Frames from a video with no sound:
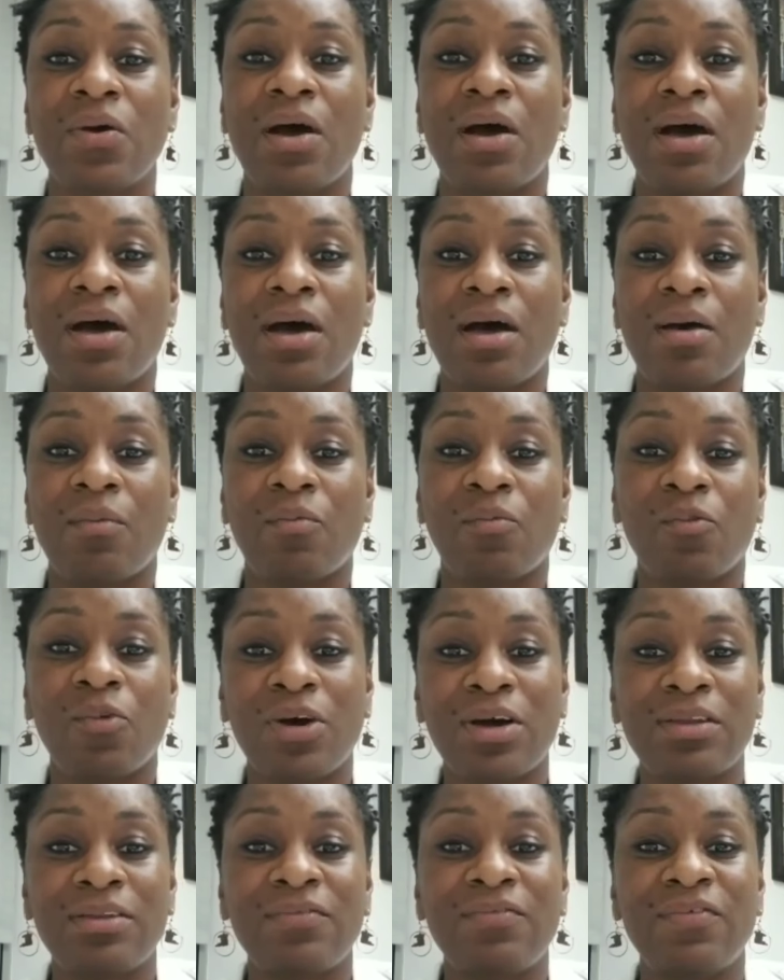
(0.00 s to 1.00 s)

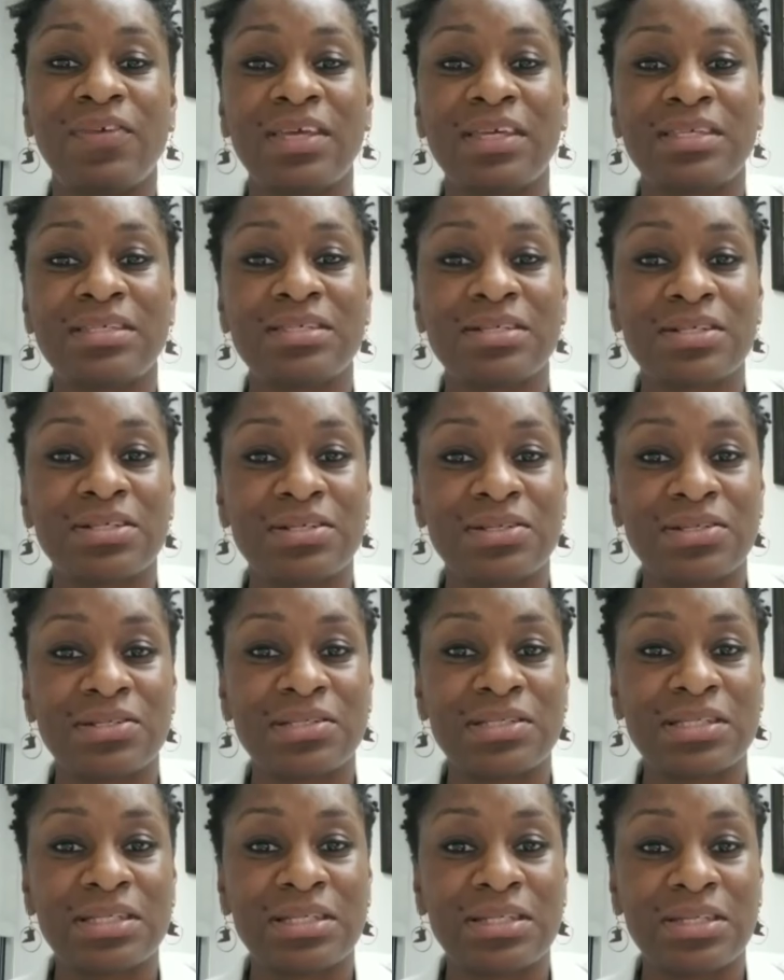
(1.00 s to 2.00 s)
One phase
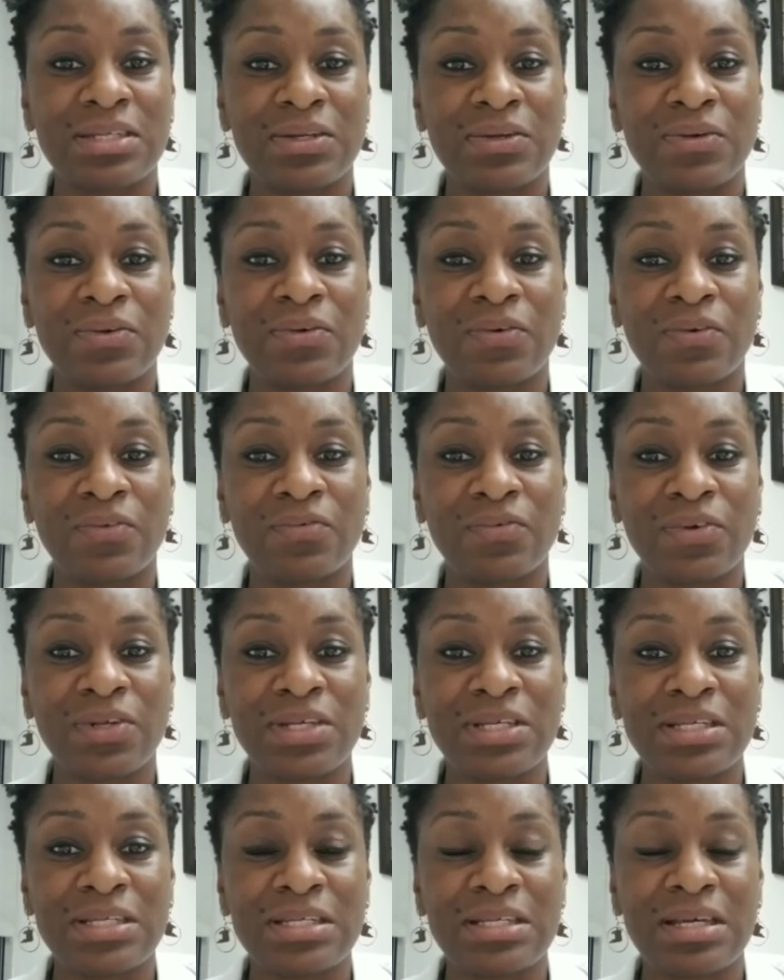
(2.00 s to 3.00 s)
occurs in the
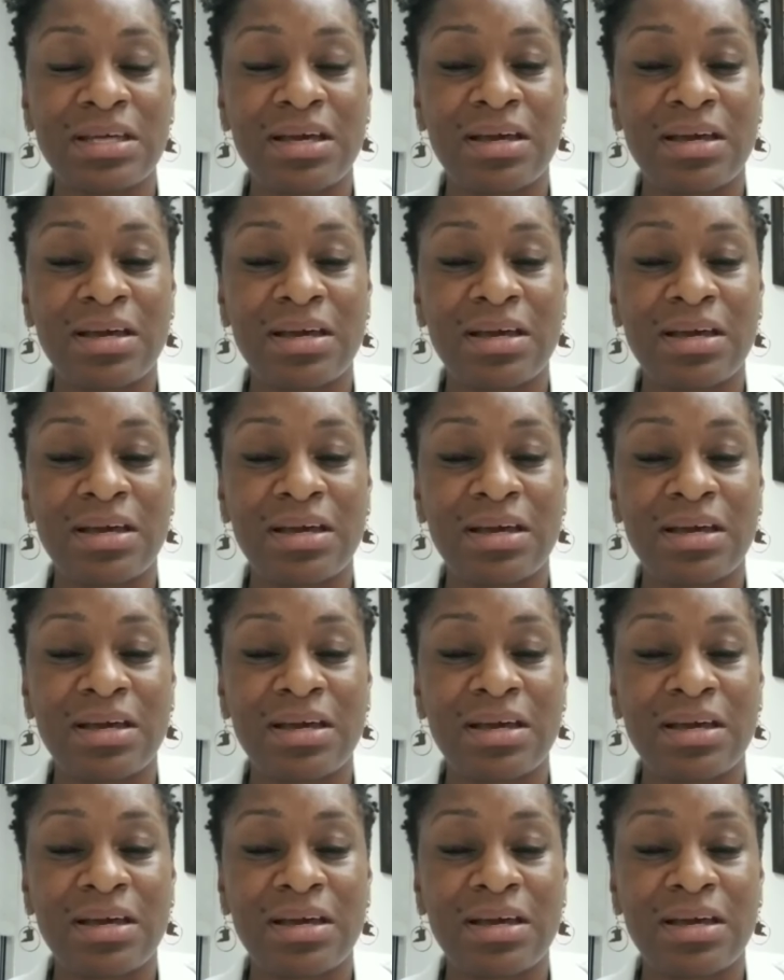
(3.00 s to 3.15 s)
ovary,